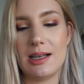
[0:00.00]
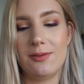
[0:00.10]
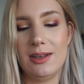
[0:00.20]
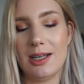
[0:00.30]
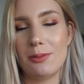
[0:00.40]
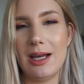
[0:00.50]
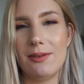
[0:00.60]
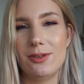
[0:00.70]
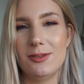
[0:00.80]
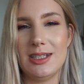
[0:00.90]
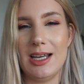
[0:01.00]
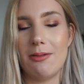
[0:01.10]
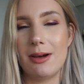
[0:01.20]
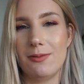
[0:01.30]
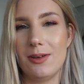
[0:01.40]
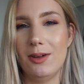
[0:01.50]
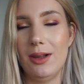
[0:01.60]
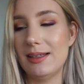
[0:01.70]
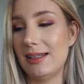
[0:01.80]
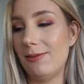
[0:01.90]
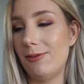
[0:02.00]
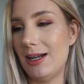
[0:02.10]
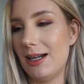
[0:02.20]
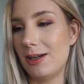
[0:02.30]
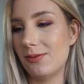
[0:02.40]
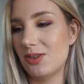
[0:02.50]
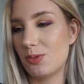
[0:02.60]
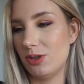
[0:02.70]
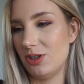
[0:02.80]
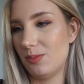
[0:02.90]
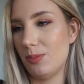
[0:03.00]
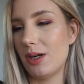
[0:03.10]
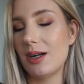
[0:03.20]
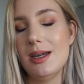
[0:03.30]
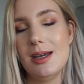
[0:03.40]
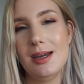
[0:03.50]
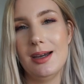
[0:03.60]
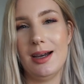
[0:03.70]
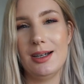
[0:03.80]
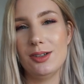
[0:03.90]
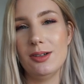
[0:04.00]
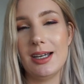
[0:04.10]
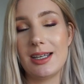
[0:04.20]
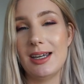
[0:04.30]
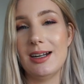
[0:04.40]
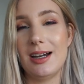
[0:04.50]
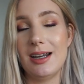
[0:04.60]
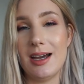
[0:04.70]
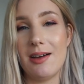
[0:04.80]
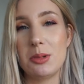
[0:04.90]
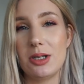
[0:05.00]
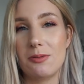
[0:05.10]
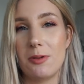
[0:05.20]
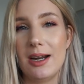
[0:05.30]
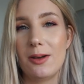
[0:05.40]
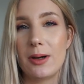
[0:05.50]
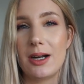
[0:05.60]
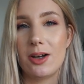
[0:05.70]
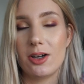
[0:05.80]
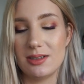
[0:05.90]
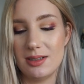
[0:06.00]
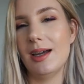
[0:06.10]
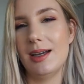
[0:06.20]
I think I will have to see how I feel at the finale of this project, but I do like it. I have been wearing quite a lot.